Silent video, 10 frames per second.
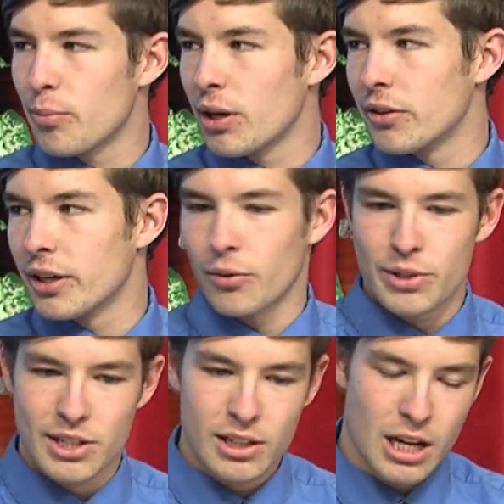Brown there.
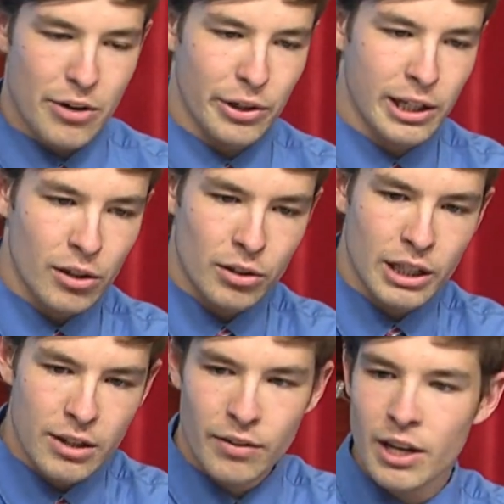We see Tyreek Hill
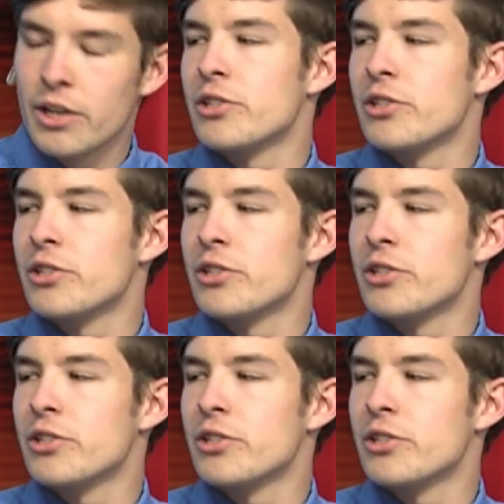leave.